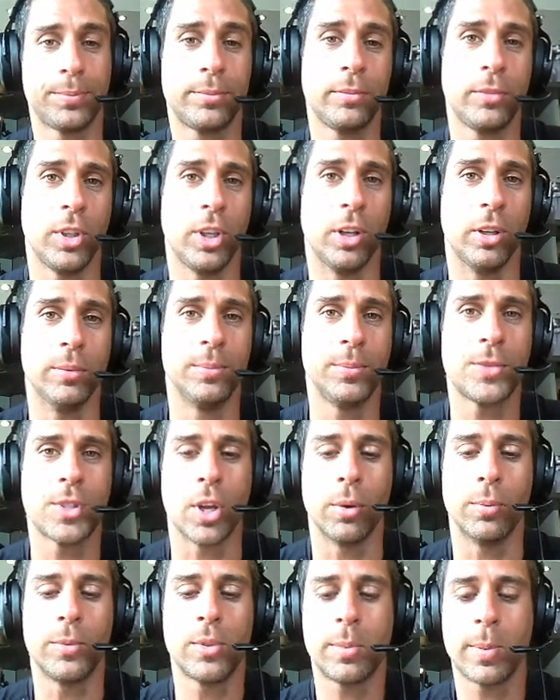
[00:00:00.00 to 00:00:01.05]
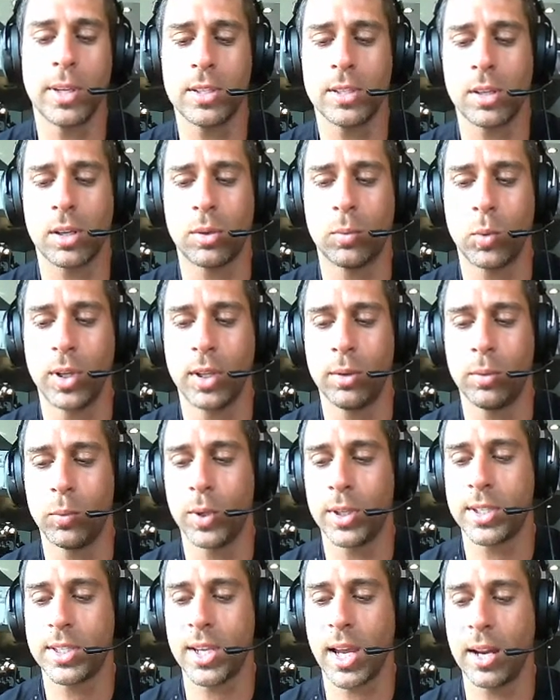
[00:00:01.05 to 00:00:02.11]
You know, so it depends on what
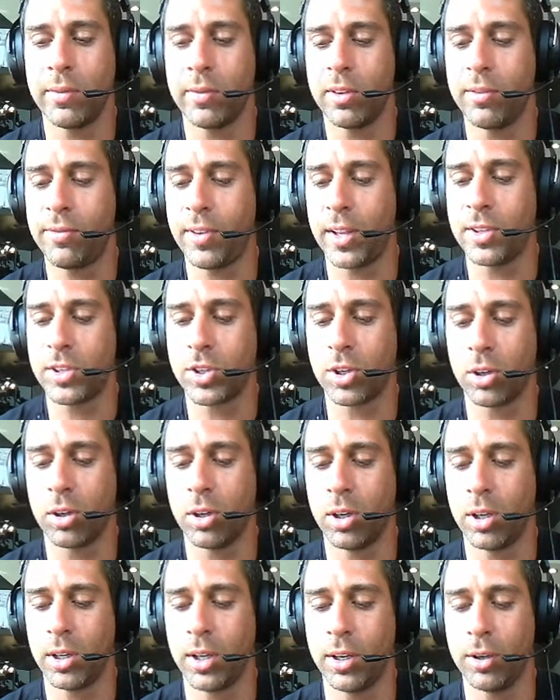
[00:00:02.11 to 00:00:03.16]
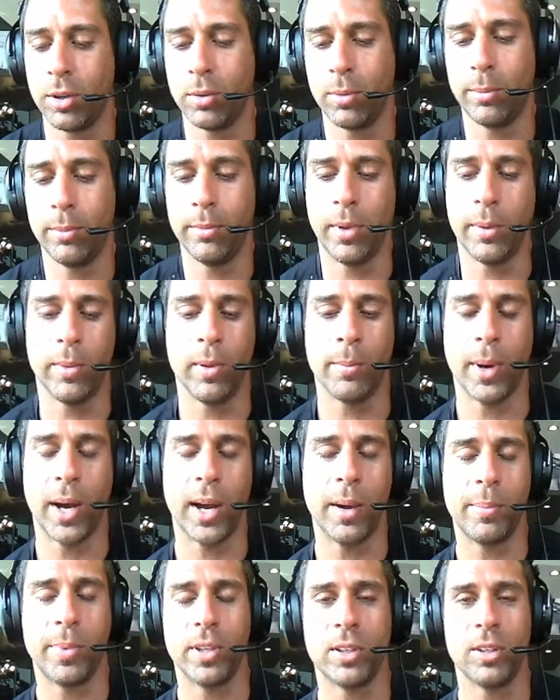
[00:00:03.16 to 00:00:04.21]
what side of the fence you're on. I know maybe my
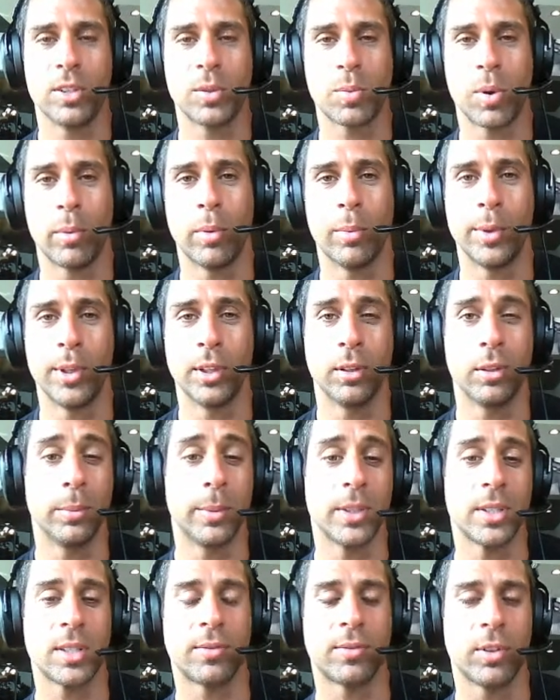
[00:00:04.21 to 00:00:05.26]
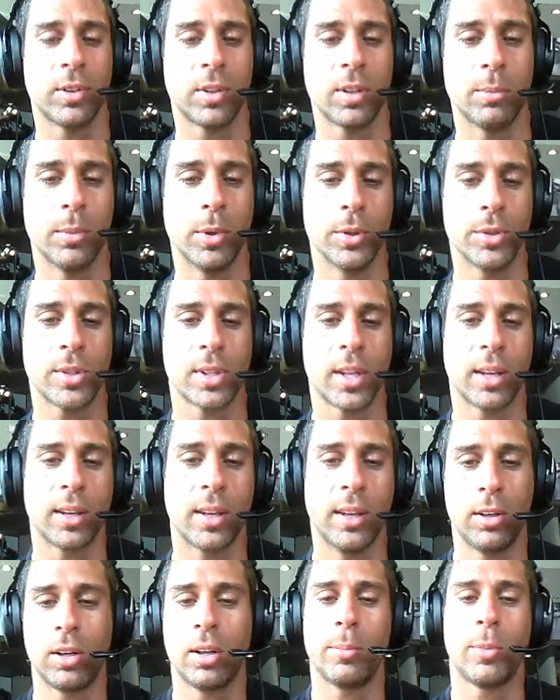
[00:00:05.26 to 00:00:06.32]
opinion is probably a little bit different than most like
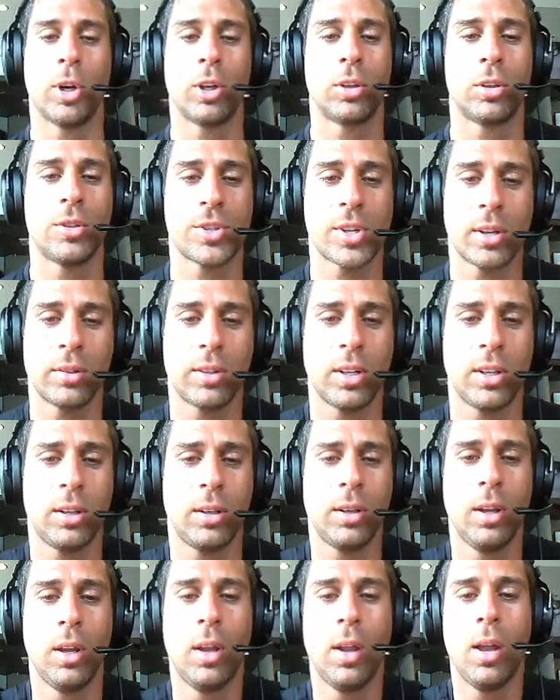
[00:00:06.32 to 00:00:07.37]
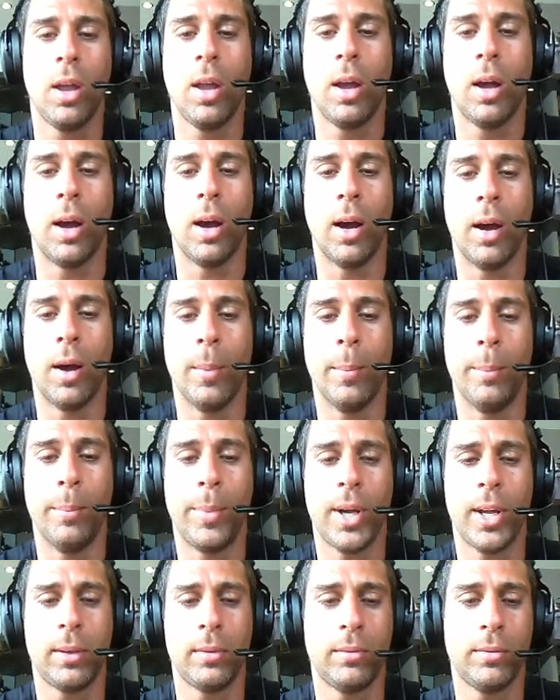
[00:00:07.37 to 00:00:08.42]
internet marketers out there. Um,
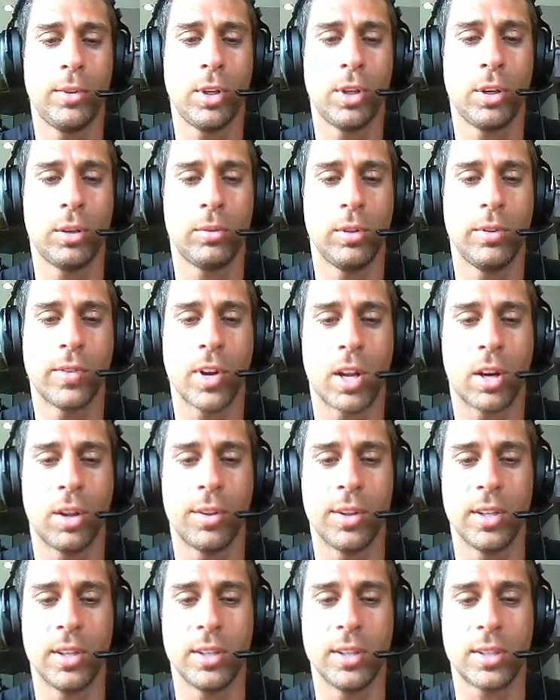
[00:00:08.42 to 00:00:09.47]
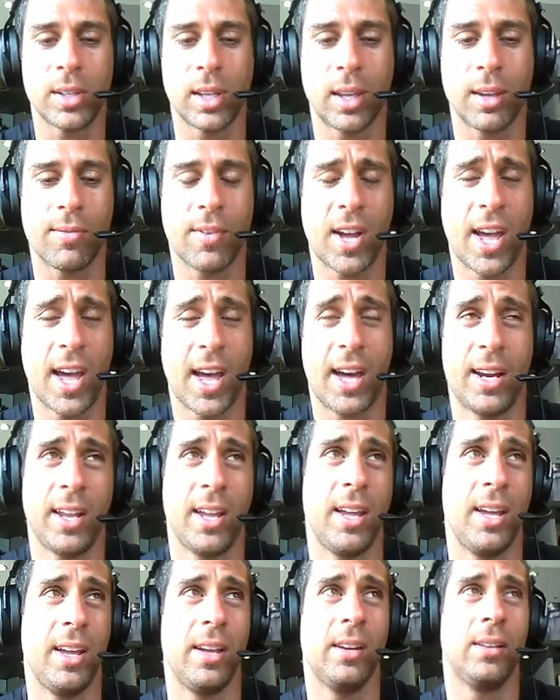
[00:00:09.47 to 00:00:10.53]
but you know, you've got all these. Like if I had
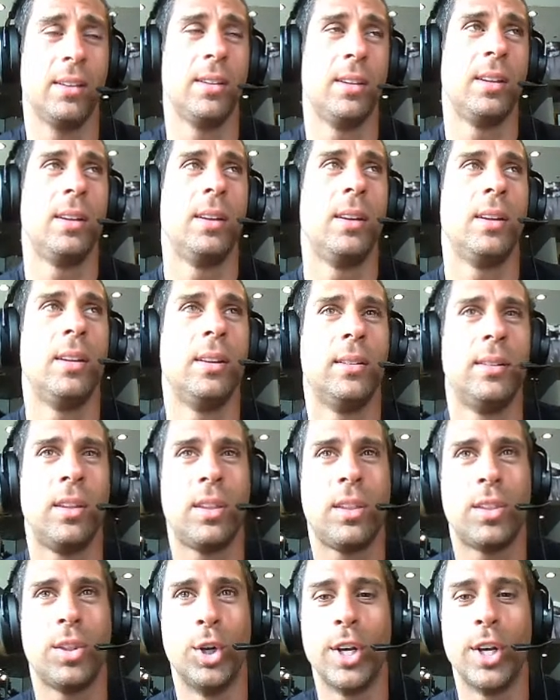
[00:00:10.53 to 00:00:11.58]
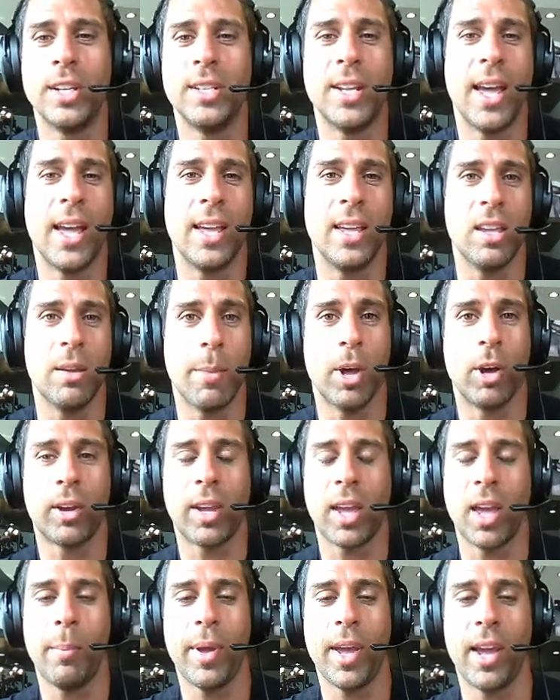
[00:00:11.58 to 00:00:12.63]
a 30-day email
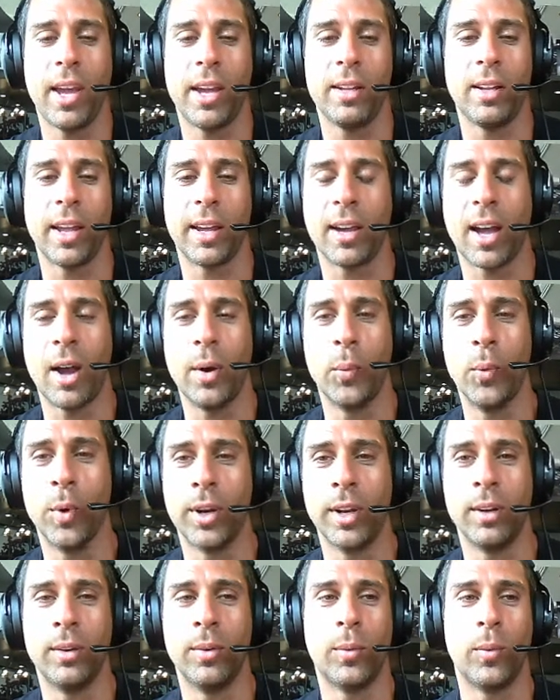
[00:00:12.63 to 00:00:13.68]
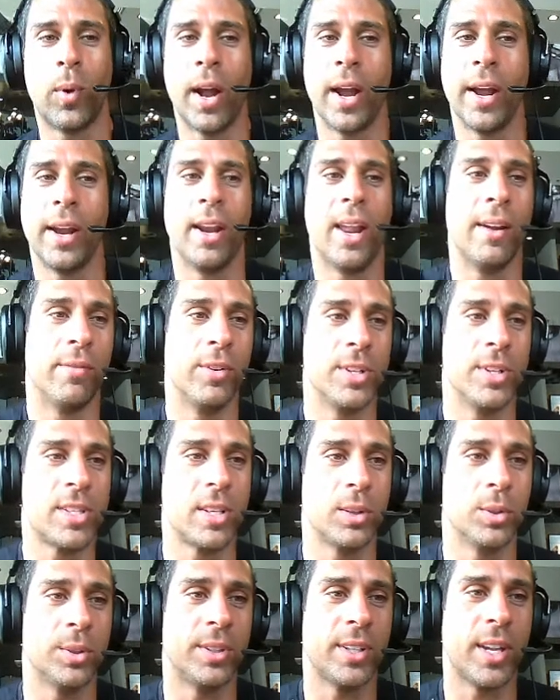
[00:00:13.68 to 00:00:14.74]
campaign, like I wouldn't write every
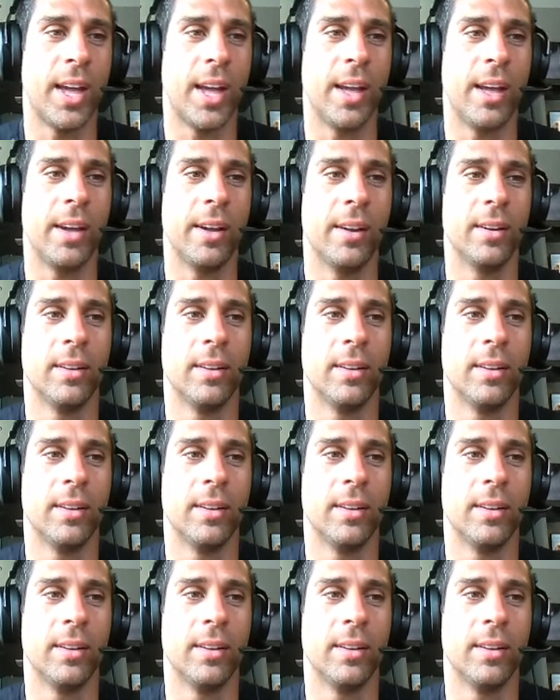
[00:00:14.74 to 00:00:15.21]
single day.